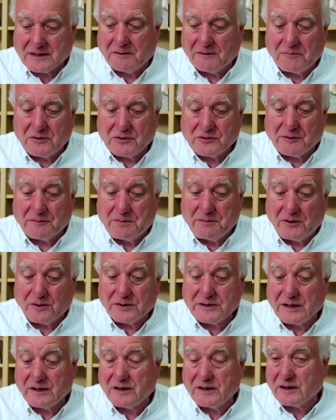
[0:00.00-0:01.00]
it was
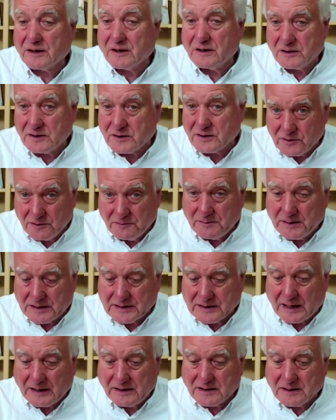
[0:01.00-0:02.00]
reported that consumer
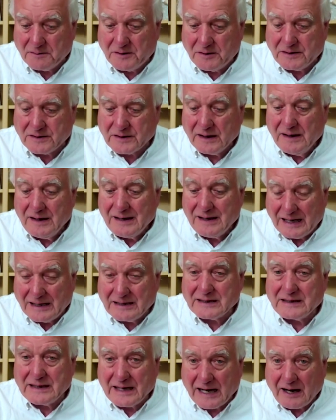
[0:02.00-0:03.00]
sentiment
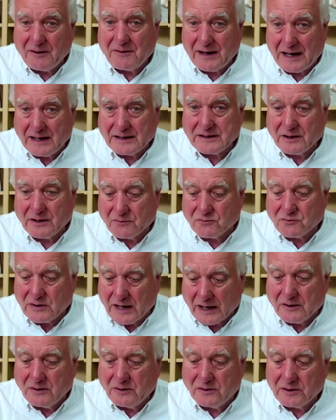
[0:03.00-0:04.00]
is now at a
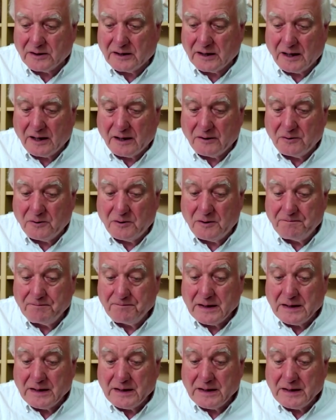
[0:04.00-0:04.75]
record low.